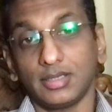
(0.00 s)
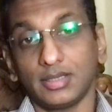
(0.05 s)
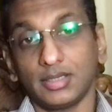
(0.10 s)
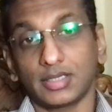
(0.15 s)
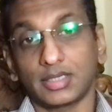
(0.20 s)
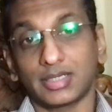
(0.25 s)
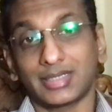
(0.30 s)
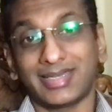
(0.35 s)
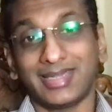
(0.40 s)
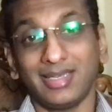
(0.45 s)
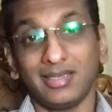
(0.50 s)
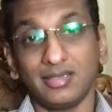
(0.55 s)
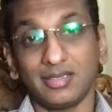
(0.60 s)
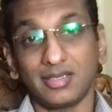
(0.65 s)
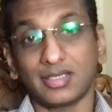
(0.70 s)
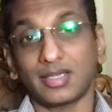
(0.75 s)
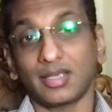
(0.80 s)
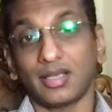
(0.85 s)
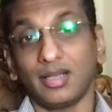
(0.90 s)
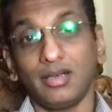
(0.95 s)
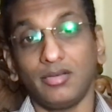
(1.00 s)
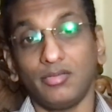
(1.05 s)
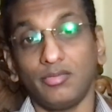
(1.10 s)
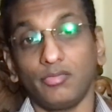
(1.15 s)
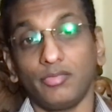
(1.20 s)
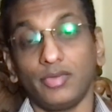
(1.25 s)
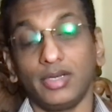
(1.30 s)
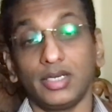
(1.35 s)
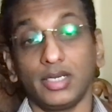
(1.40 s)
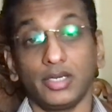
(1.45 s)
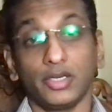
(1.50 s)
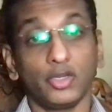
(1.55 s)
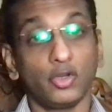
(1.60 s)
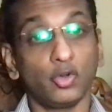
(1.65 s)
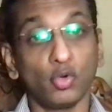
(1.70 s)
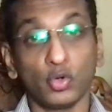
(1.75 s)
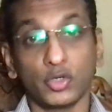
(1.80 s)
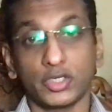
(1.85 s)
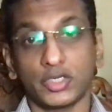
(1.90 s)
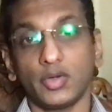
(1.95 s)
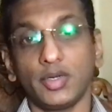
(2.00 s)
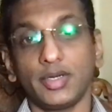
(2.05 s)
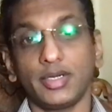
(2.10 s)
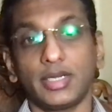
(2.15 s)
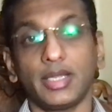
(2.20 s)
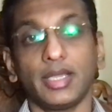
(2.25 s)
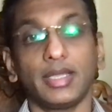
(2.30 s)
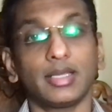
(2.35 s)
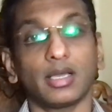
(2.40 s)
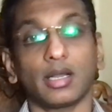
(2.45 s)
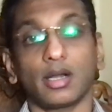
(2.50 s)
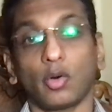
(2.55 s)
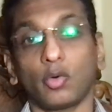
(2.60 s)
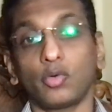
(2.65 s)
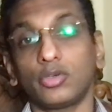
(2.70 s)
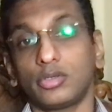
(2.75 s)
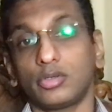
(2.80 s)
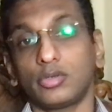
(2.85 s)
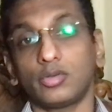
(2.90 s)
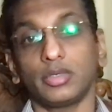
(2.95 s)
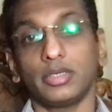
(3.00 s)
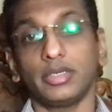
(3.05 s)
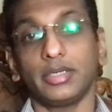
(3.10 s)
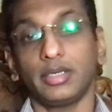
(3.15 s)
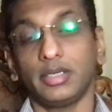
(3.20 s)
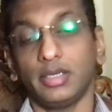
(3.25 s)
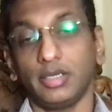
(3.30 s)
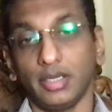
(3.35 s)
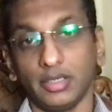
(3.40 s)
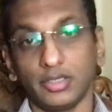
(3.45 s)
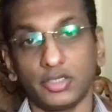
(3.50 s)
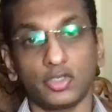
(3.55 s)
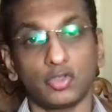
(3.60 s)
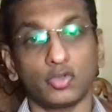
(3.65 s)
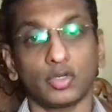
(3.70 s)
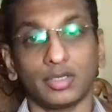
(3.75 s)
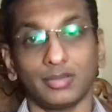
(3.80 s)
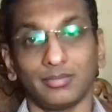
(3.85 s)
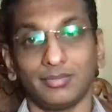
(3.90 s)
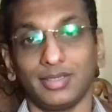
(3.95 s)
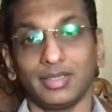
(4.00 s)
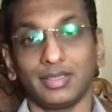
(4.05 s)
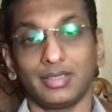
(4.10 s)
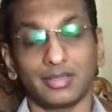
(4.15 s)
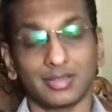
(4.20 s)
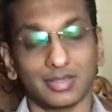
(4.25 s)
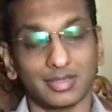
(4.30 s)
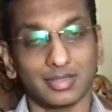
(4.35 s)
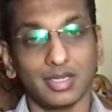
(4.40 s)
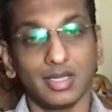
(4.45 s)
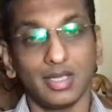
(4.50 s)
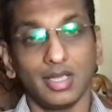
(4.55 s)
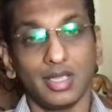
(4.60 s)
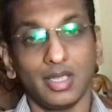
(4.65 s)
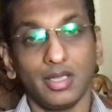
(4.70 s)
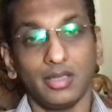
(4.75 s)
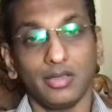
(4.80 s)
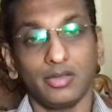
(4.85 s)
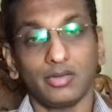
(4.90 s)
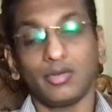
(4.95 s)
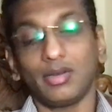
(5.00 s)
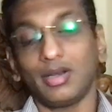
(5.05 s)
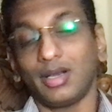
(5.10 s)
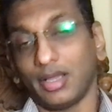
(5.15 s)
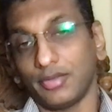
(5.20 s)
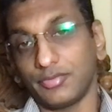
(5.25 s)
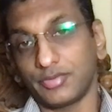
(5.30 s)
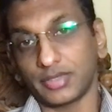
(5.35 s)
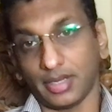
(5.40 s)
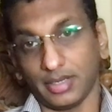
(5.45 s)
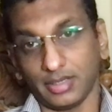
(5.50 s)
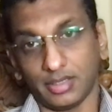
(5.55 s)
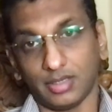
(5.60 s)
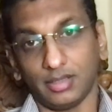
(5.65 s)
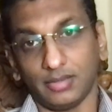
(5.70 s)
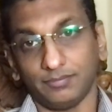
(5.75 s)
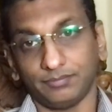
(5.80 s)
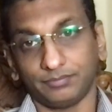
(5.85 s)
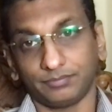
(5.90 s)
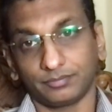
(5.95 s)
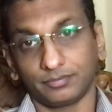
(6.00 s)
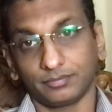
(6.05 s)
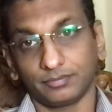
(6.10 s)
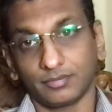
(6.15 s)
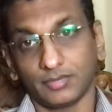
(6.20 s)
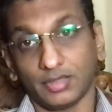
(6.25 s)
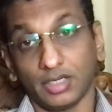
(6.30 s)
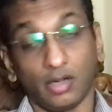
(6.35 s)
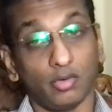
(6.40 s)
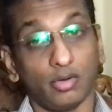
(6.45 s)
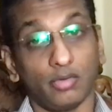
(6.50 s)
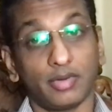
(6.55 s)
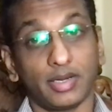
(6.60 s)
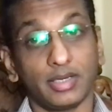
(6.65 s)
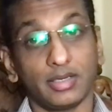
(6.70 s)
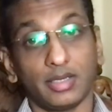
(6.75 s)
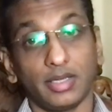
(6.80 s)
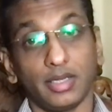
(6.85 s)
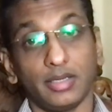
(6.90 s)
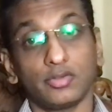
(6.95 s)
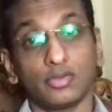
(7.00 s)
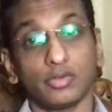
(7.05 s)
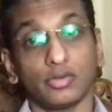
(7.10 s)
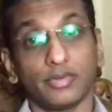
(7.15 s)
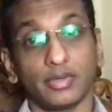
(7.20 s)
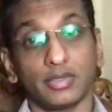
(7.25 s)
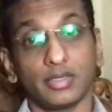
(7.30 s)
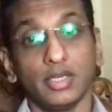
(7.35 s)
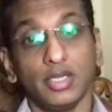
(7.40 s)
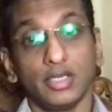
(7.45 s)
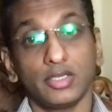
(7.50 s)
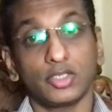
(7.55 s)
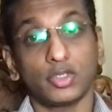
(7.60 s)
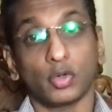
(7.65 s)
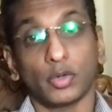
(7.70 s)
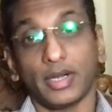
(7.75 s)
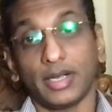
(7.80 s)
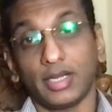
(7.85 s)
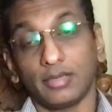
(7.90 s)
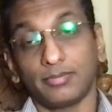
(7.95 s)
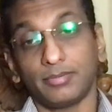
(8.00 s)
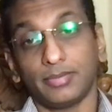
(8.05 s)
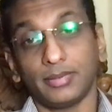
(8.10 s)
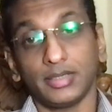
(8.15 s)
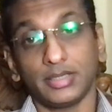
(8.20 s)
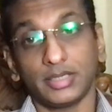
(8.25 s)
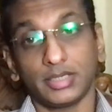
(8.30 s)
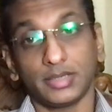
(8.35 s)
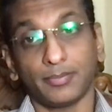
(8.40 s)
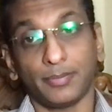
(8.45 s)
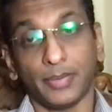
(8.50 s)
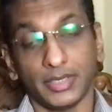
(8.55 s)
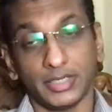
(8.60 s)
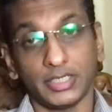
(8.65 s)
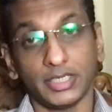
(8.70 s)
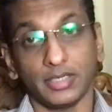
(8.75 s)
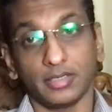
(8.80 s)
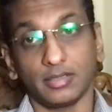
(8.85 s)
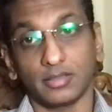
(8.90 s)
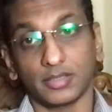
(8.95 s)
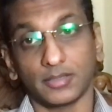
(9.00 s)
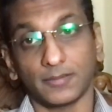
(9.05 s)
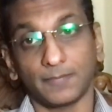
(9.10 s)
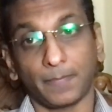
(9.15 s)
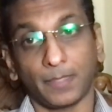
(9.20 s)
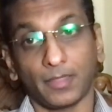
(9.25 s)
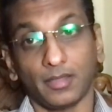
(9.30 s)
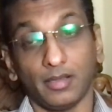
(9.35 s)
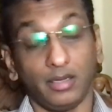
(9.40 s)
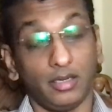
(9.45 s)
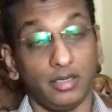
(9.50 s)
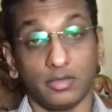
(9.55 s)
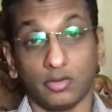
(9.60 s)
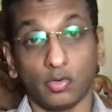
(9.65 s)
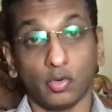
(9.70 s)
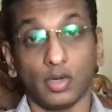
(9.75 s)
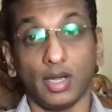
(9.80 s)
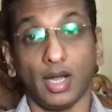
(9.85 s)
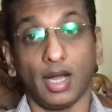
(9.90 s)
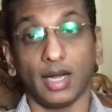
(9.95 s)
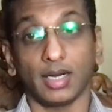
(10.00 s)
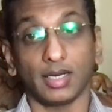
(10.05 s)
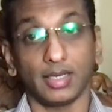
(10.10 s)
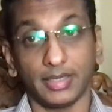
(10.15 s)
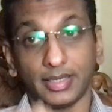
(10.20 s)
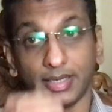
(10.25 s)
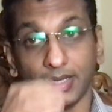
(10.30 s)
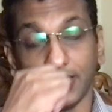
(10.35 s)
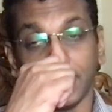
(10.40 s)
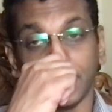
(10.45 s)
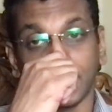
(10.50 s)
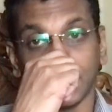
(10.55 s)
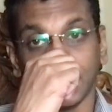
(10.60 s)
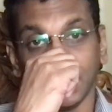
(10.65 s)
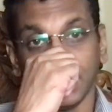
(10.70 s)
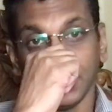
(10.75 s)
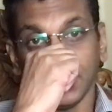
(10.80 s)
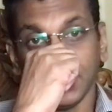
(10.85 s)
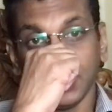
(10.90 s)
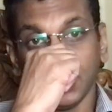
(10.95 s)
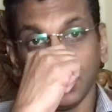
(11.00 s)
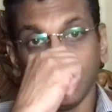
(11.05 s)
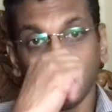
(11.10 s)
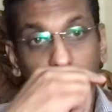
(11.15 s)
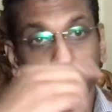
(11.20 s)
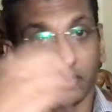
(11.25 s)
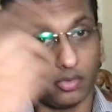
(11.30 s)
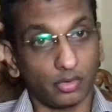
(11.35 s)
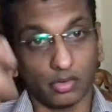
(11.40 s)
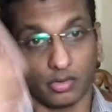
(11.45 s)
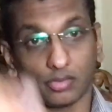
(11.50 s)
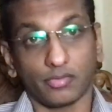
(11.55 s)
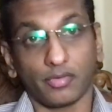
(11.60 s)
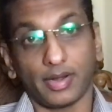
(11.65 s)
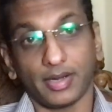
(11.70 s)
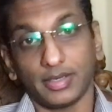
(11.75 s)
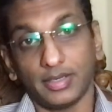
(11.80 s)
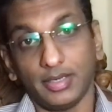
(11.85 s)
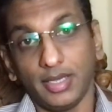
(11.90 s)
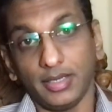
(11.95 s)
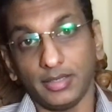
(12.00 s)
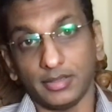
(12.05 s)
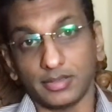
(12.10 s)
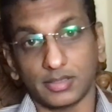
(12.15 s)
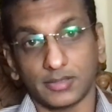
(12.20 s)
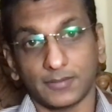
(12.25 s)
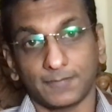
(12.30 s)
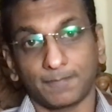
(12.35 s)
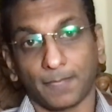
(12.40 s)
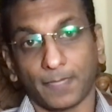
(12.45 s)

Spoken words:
the skin cell will usually take around 28 days to complete its life cycle. However, in case of a psoriatic patient, it could hardly take 4 or 5 days.